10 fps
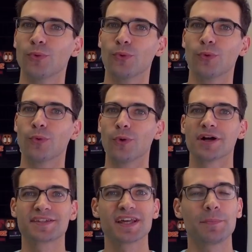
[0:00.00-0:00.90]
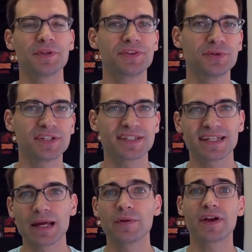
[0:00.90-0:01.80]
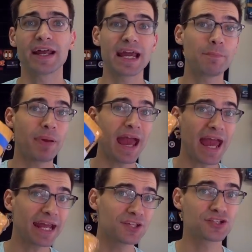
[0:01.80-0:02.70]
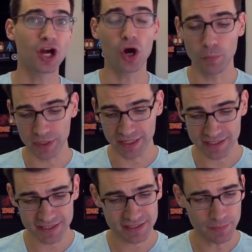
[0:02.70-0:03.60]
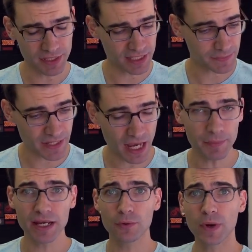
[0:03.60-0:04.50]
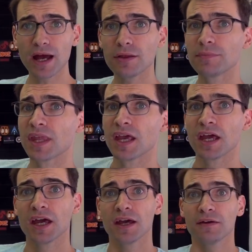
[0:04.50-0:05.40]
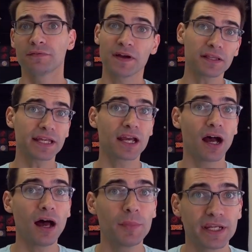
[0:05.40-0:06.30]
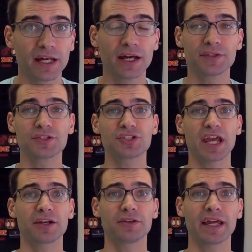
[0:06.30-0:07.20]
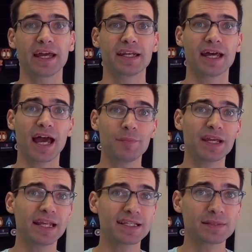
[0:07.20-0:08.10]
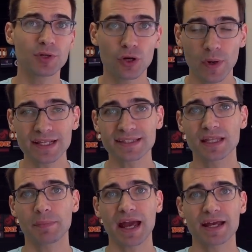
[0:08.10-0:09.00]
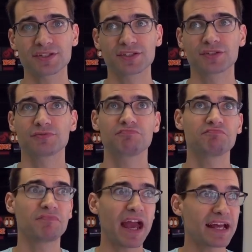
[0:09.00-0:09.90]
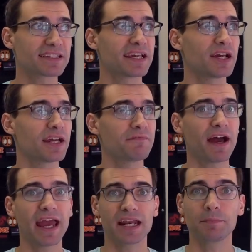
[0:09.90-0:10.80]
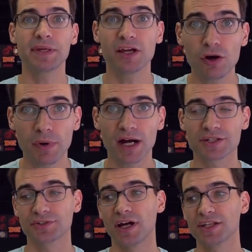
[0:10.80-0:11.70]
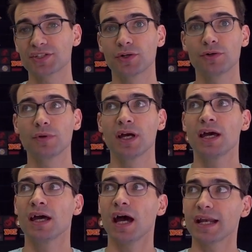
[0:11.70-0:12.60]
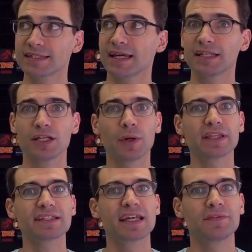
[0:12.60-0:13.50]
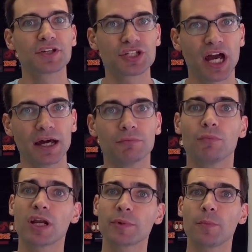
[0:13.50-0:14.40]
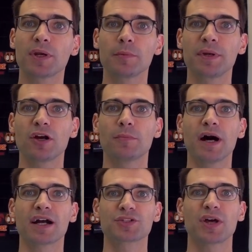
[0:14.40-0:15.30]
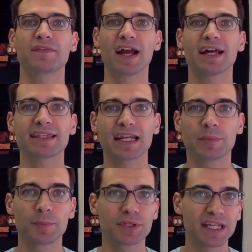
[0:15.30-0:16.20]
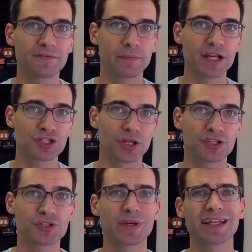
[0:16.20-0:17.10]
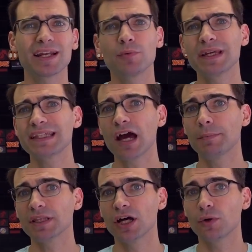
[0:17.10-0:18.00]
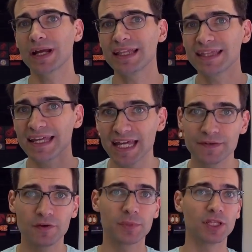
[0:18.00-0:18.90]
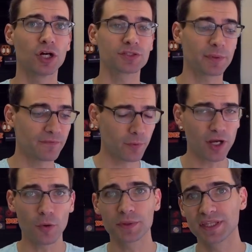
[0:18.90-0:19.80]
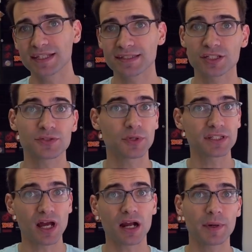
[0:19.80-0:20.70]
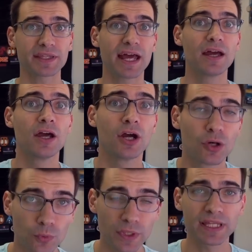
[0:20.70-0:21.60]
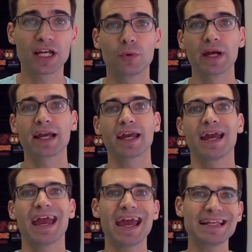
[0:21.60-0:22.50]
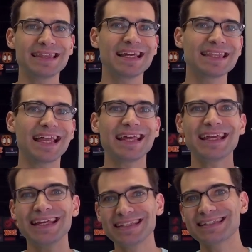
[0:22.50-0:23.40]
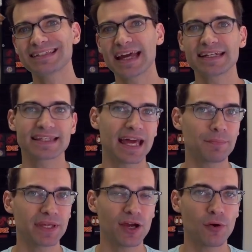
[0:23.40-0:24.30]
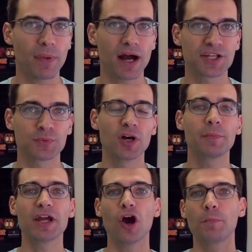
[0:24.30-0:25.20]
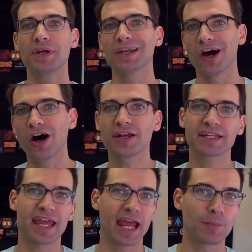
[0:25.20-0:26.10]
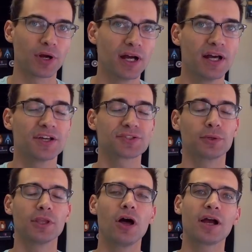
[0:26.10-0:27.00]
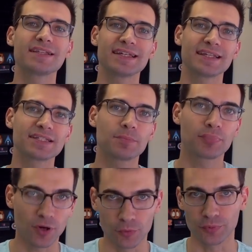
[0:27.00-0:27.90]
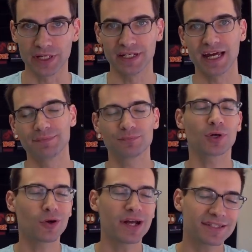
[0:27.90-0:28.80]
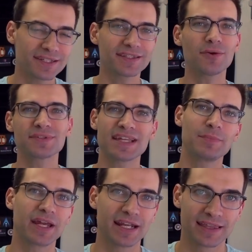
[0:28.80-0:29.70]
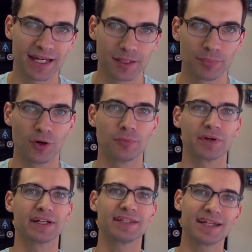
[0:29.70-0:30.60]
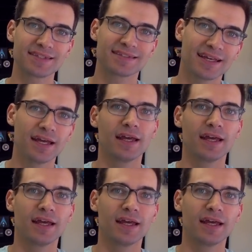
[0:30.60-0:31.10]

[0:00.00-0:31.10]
What's up, enthusiasts? Today we've got a package to open, and this is something that's becoming, well, fairly common on this channel. And uh, I've been getting some requests in the past asking if I had a P.O. box or not. So I decided, you know what, let's give it a shot. Why don't we open up a P.O. box? So I've got that. I'm going to put the information on the screen and it'll be down below in the info below. So before we open this, just want to talk about that really quick. Anything that is sent to that P.O. box will be opened on camera so long as it is appropriate. I request you don't send me anything inappropriate. That's